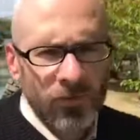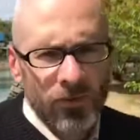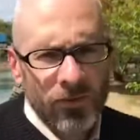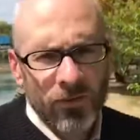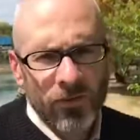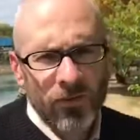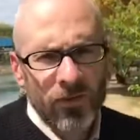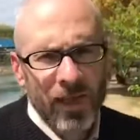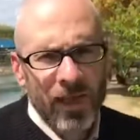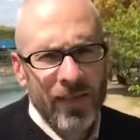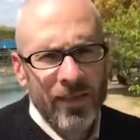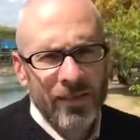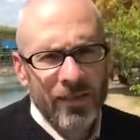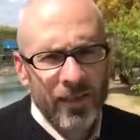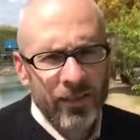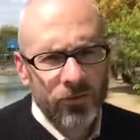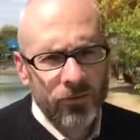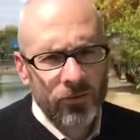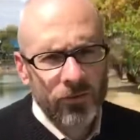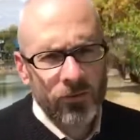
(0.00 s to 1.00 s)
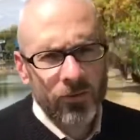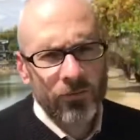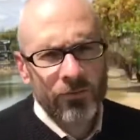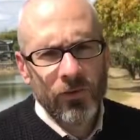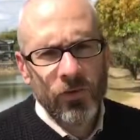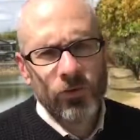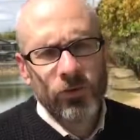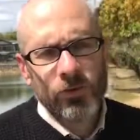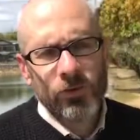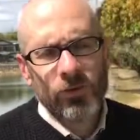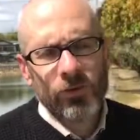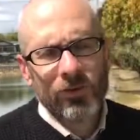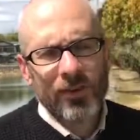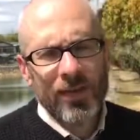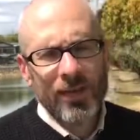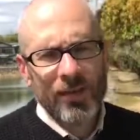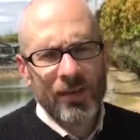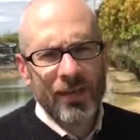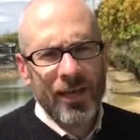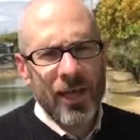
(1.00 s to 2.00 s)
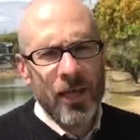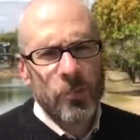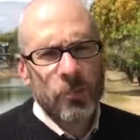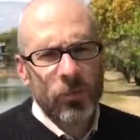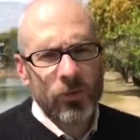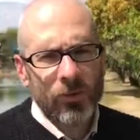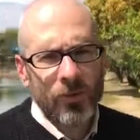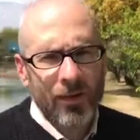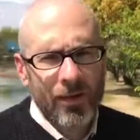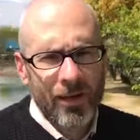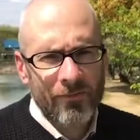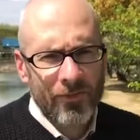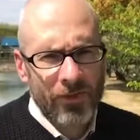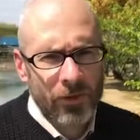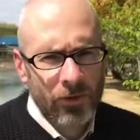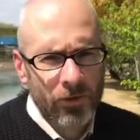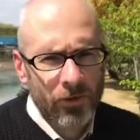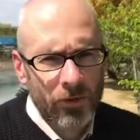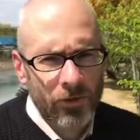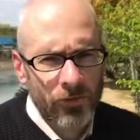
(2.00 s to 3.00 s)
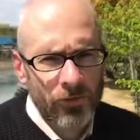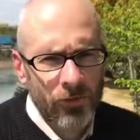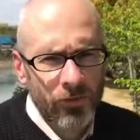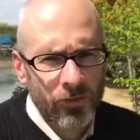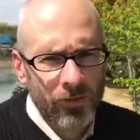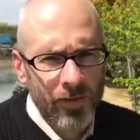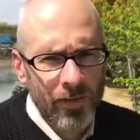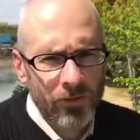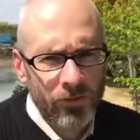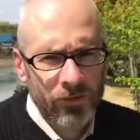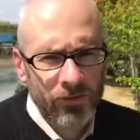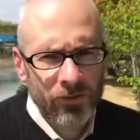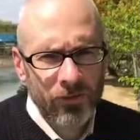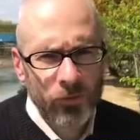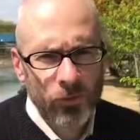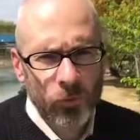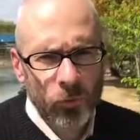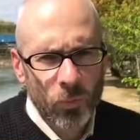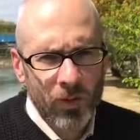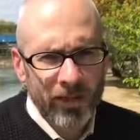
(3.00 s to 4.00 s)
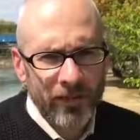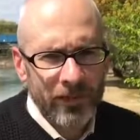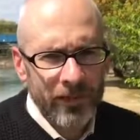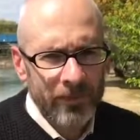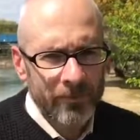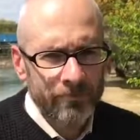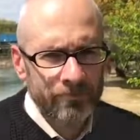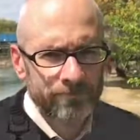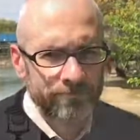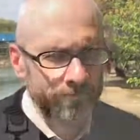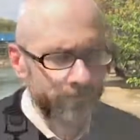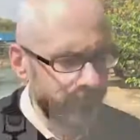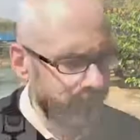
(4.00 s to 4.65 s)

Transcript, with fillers: So this is a letter to the future dated April eleventh, two thousand twenty.